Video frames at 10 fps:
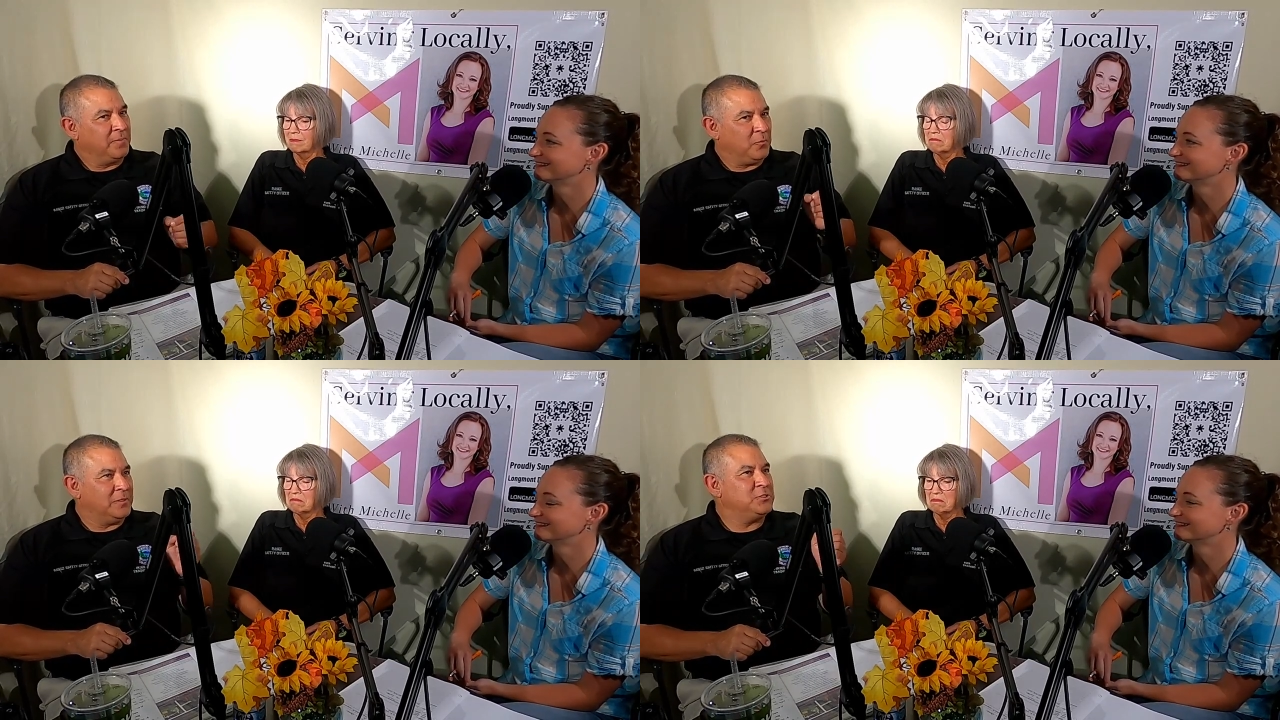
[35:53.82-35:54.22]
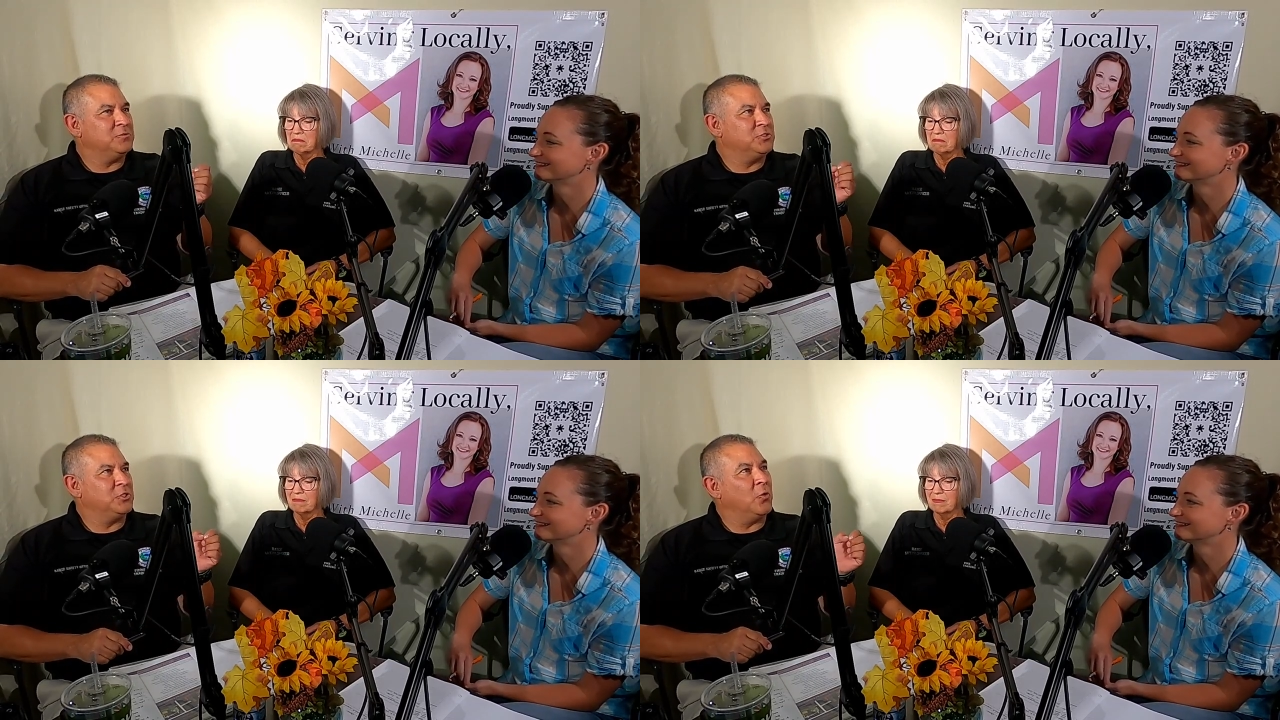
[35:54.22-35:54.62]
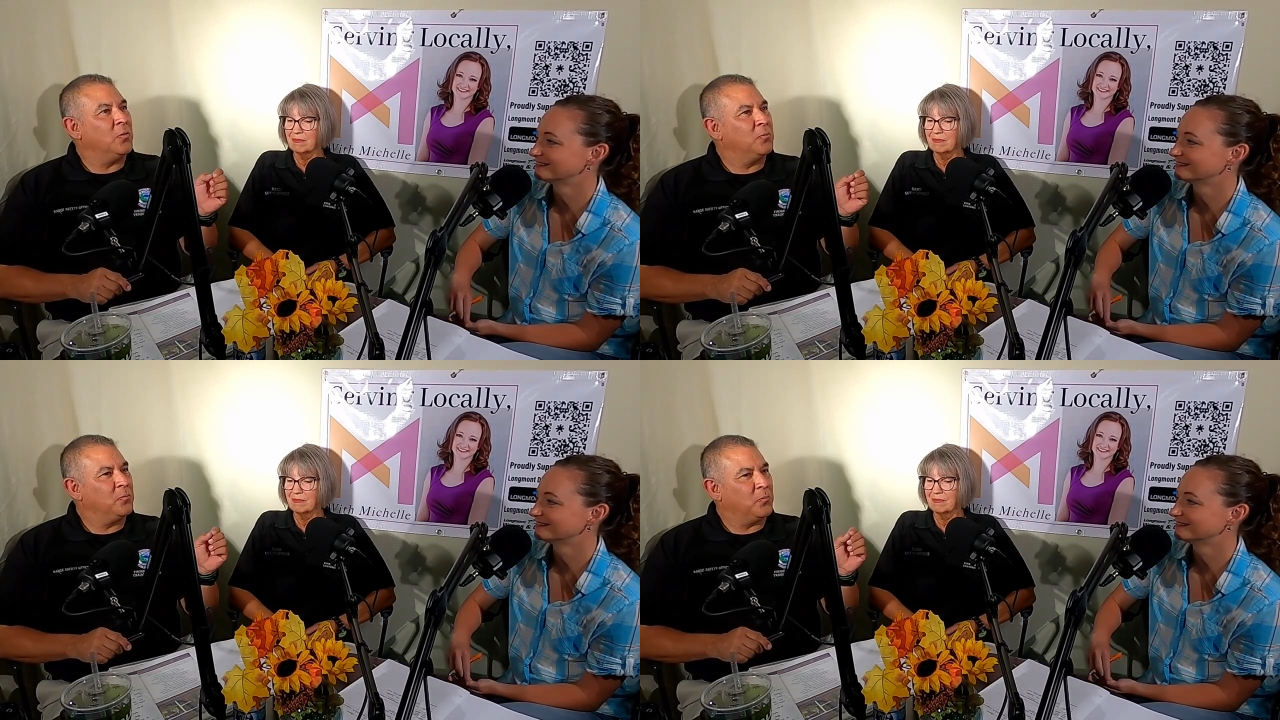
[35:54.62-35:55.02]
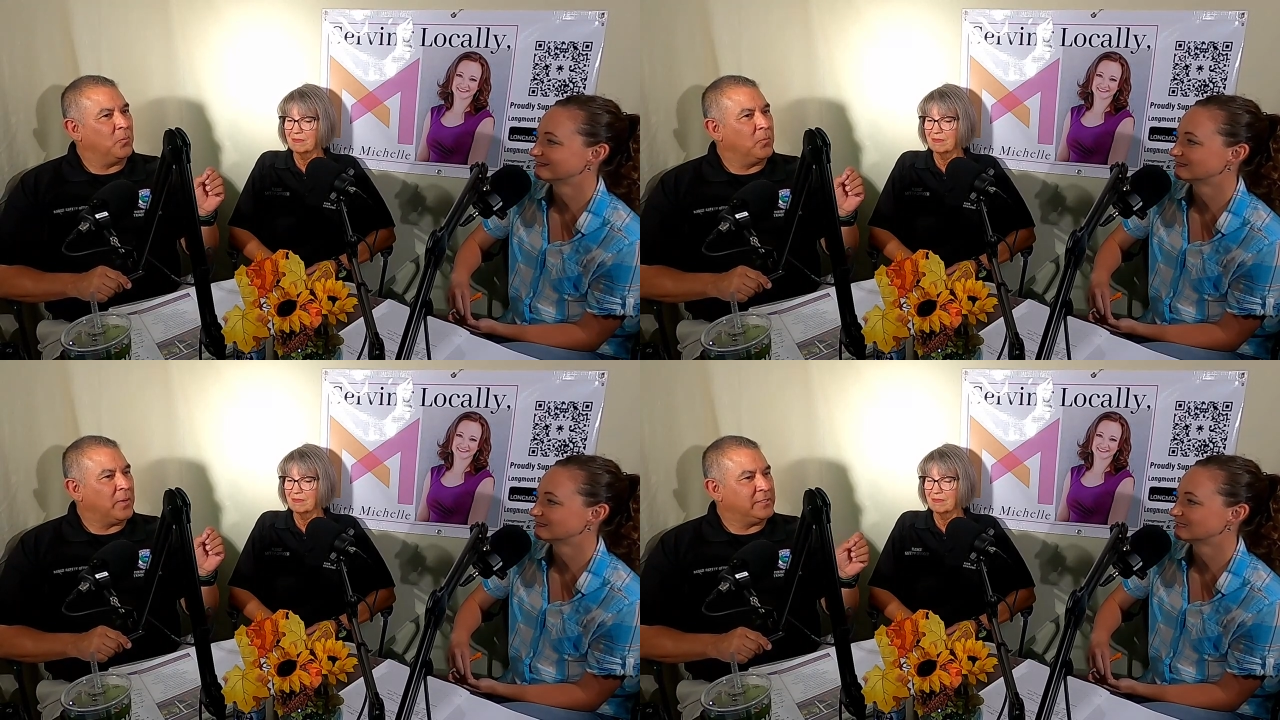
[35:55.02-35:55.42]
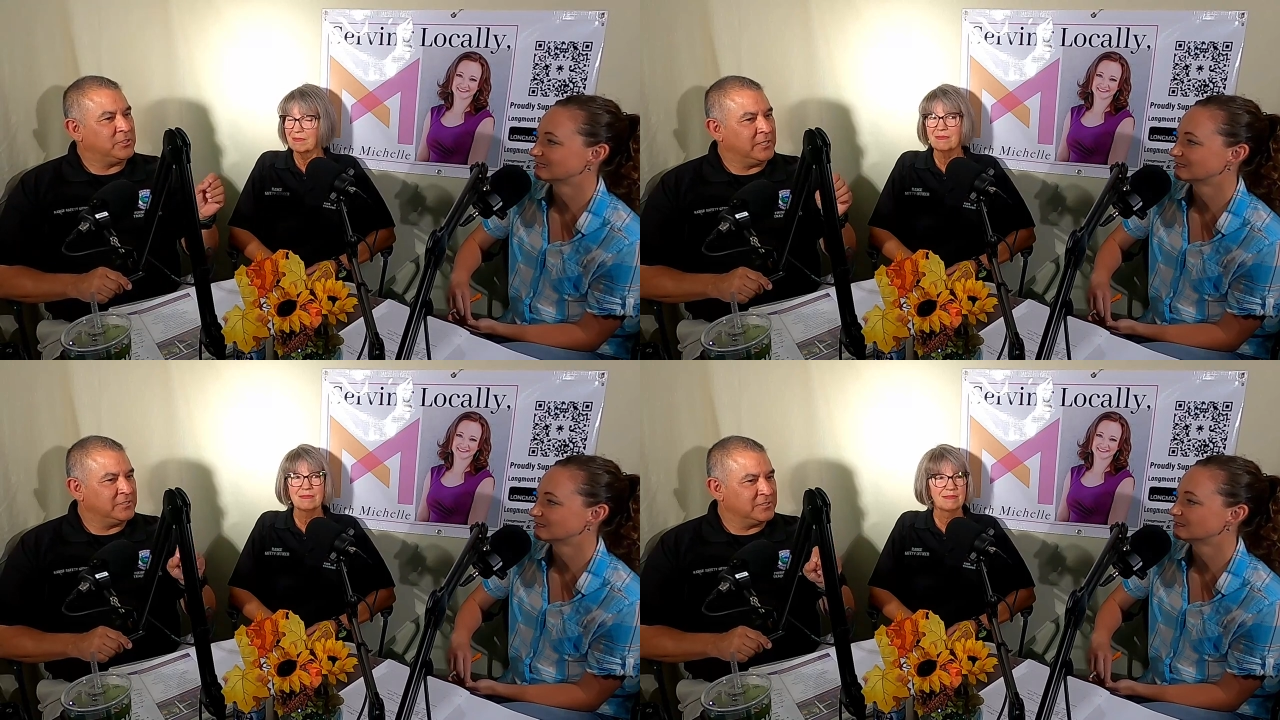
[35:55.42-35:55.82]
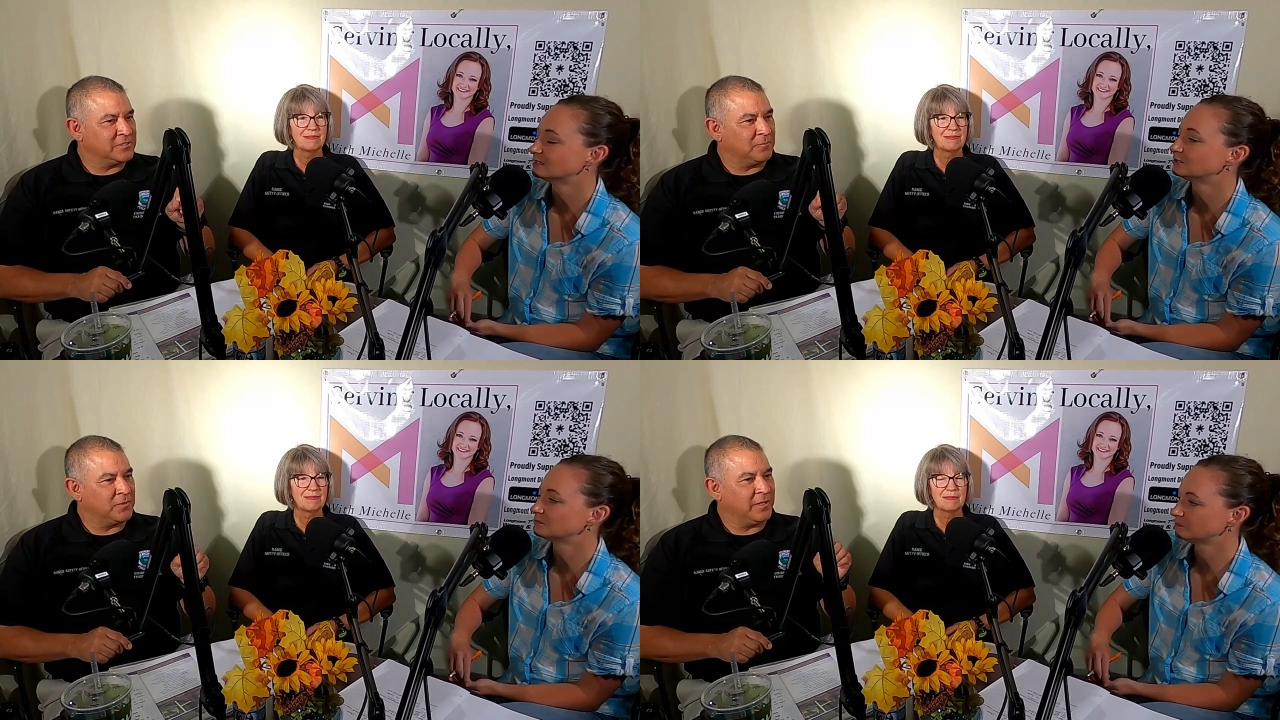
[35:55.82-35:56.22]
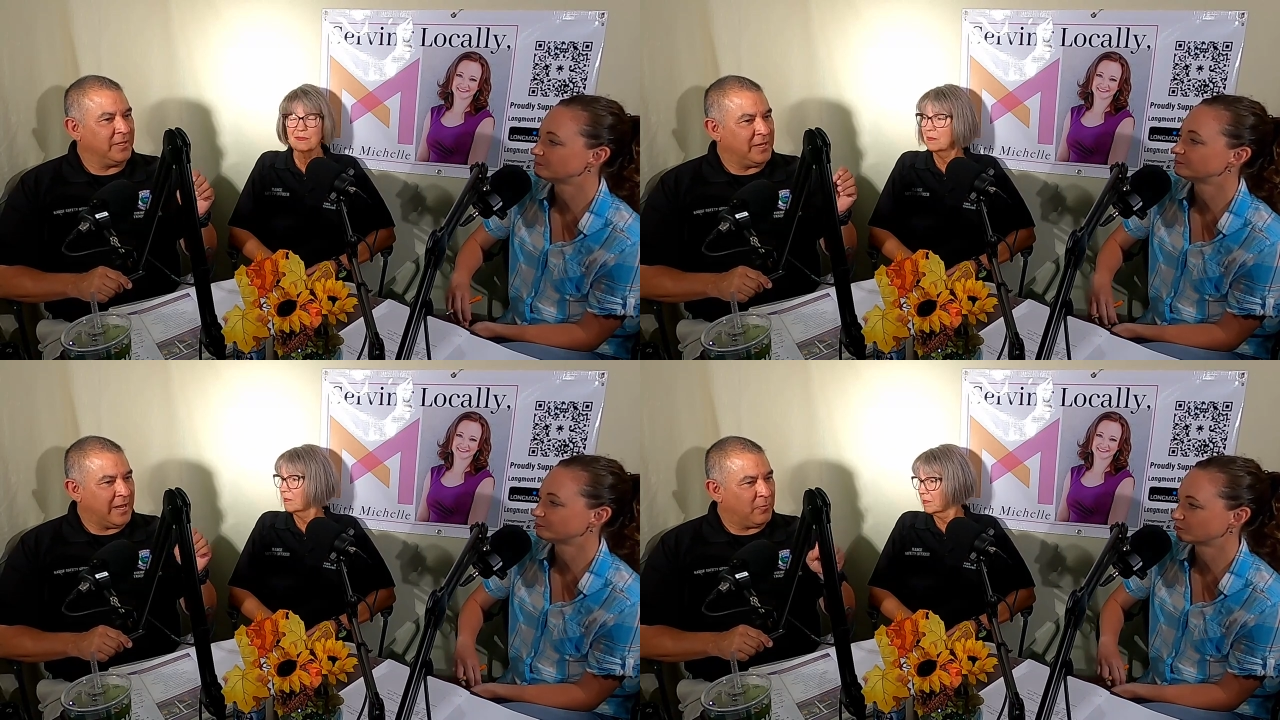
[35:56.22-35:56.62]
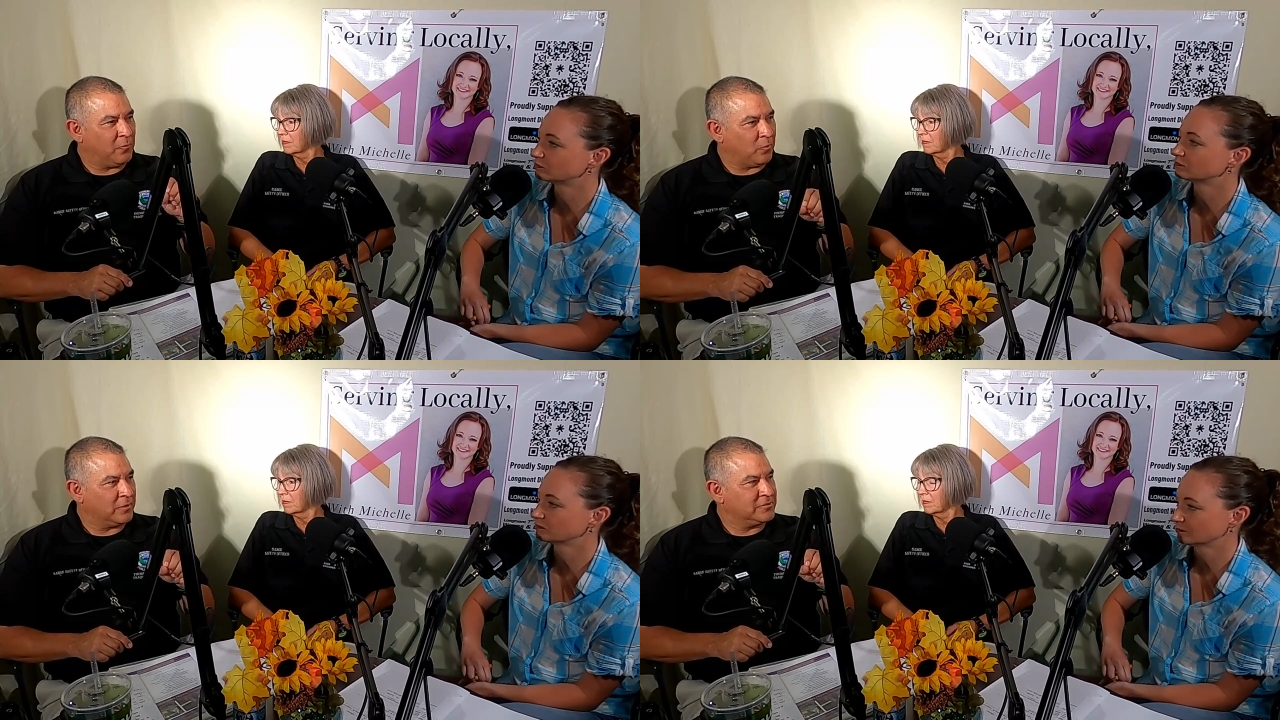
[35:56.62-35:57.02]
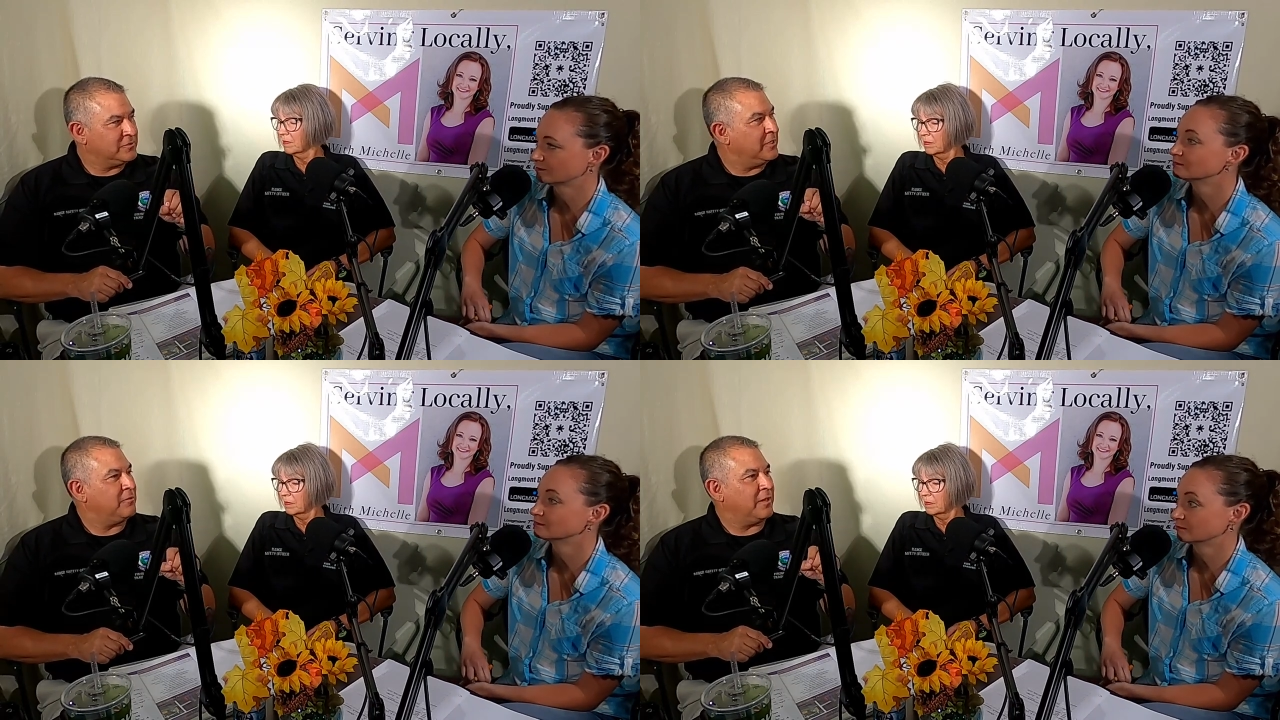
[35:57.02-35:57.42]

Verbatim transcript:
Speaker 1: once you show them by changing something and how it works, then they're